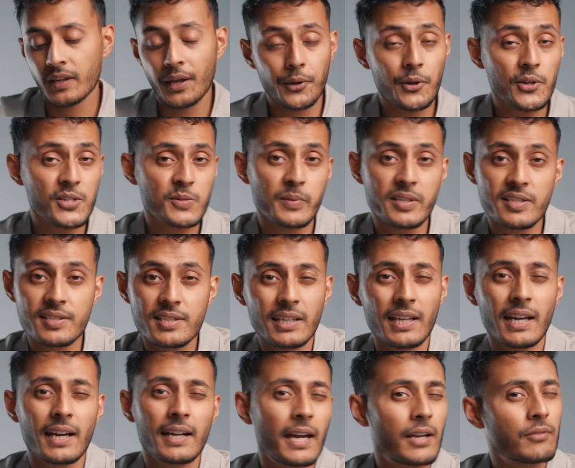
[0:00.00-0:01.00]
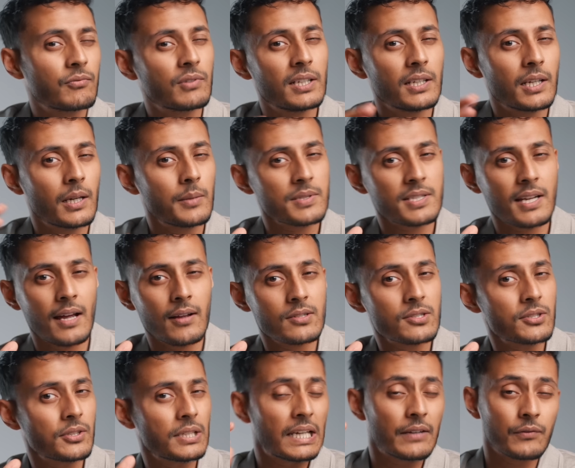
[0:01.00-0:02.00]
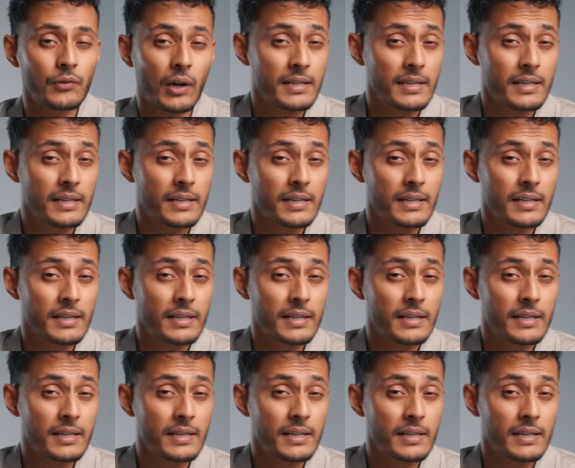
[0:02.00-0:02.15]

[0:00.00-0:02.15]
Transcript: USB-C again really comes down to if you're